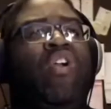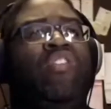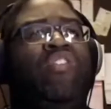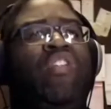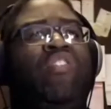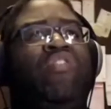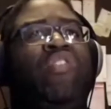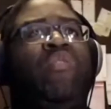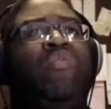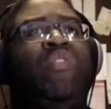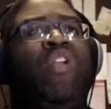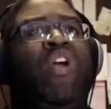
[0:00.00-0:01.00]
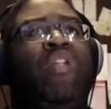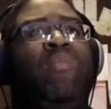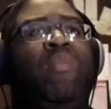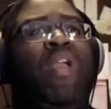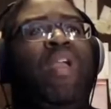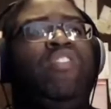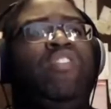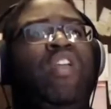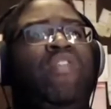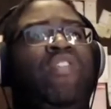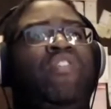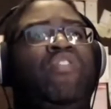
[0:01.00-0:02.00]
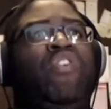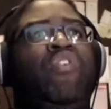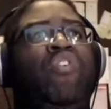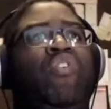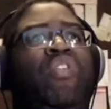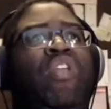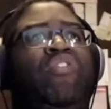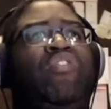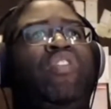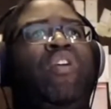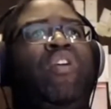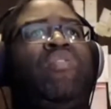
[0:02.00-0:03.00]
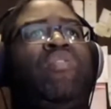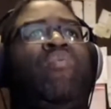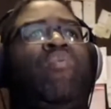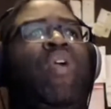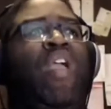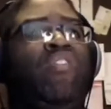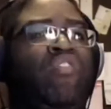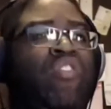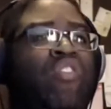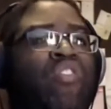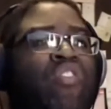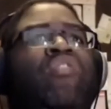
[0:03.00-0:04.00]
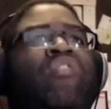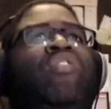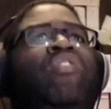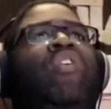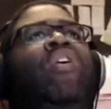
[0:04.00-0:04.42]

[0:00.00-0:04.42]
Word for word: You just get yourself some gun mages, get the dude, get yourself some rangers.